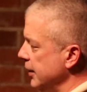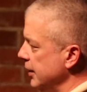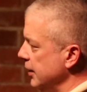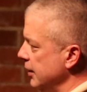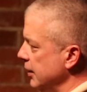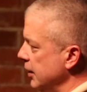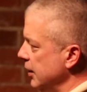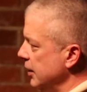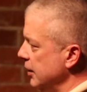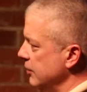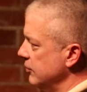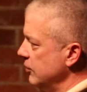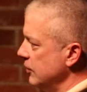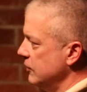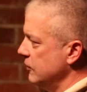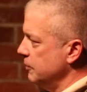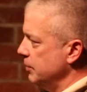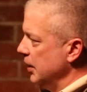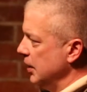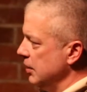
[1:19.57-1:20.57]
and I had
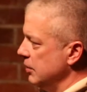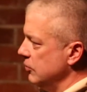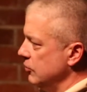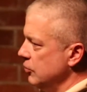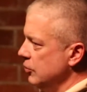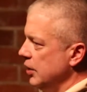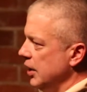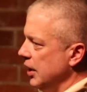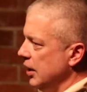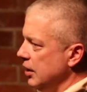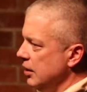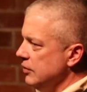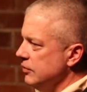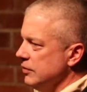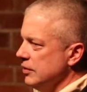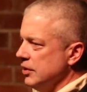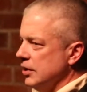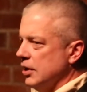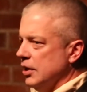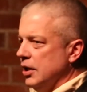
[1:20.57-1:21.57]
just spent 2 days
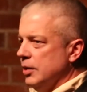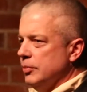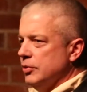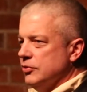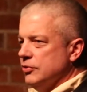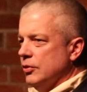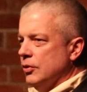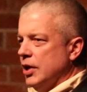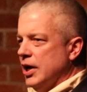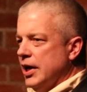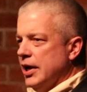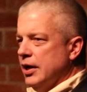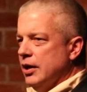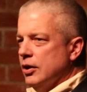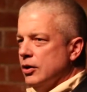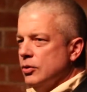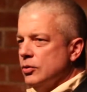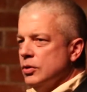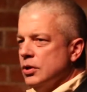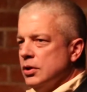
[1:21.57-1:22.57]
in Columbus,
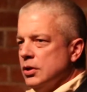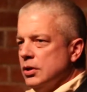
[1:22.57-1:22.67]
Ohio